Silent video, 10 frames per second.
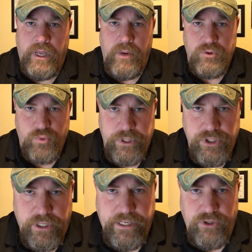He was
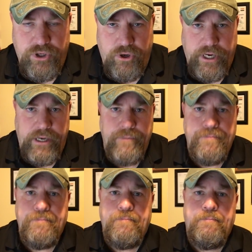recently in Turkey,
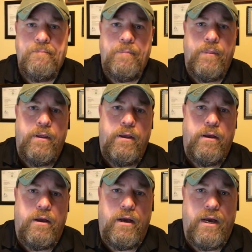
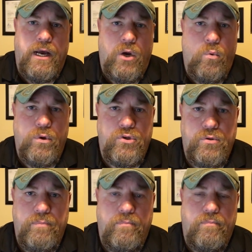
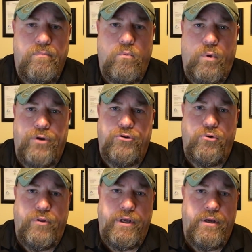went
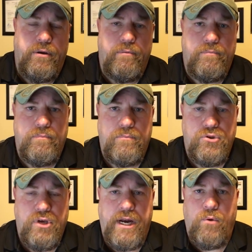to the
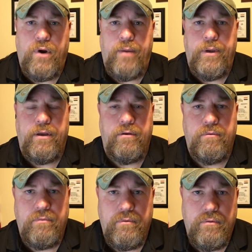Saudi
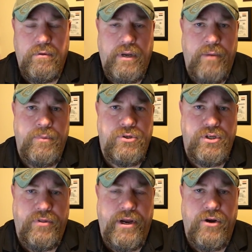Arabian
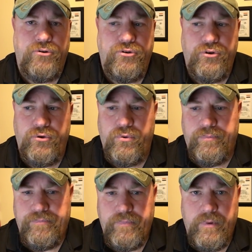embassy there to
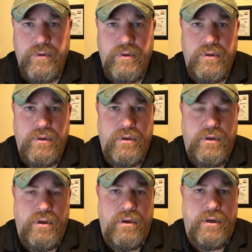
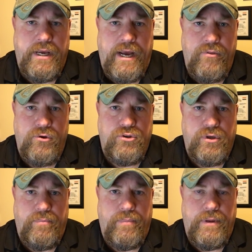gather
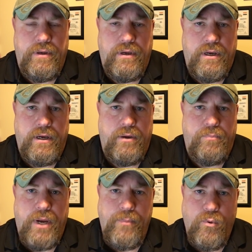some
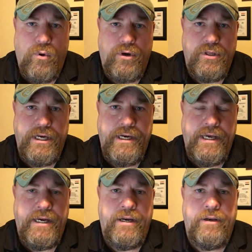paperwork that he
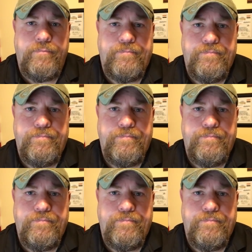needed